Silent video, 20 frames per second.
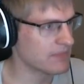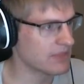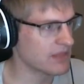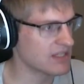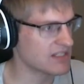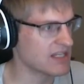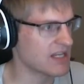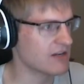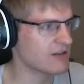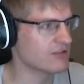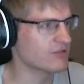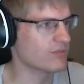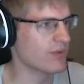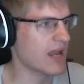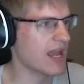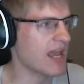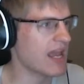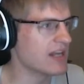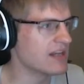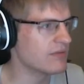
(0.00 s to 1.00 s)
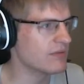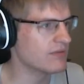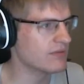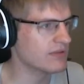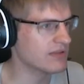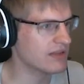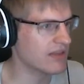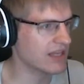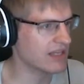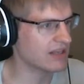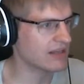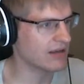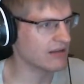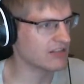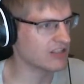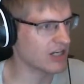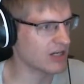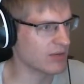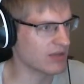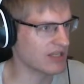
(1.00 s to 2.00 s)
See, here's red. Like, I was
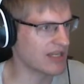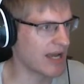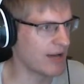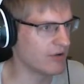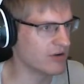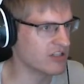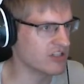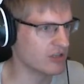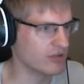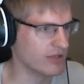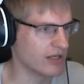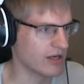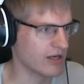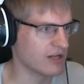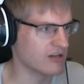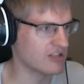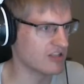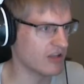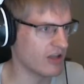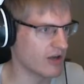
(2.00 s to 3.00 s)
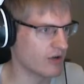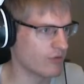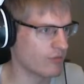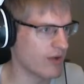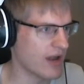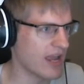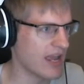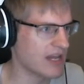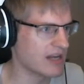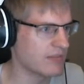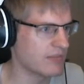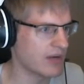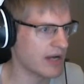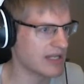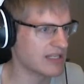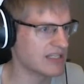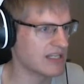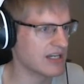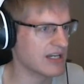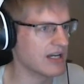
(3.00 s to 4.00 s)
talking about the colors earlier. Here's a lot of red,
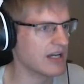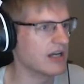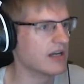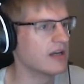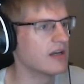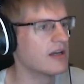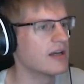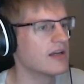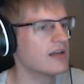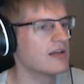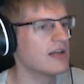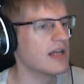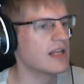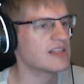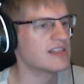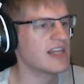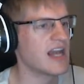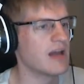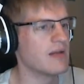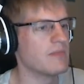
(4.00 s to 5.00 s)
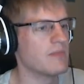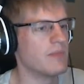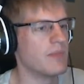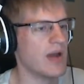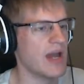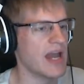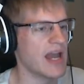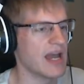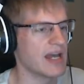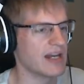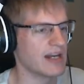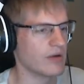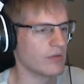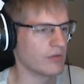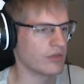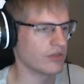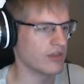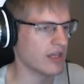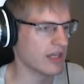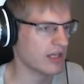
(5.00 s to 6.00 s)
but uh, it's not bad, I
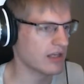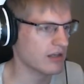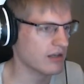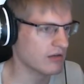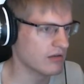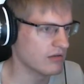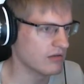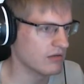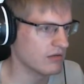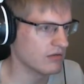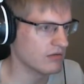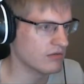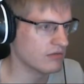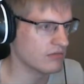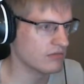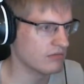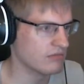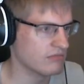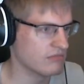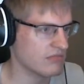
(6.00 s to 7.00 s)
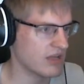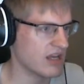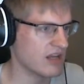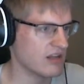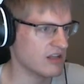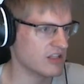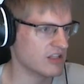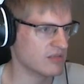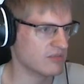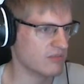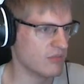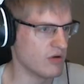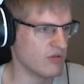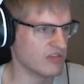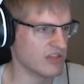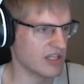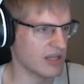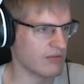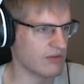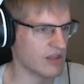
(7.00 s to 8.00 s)
don't think. Yeah, it just moves
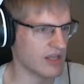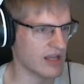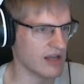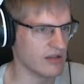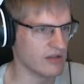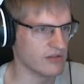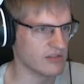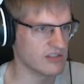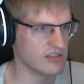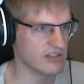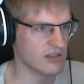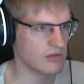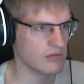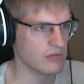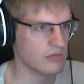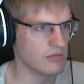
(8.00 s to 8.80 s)
like everything else, so.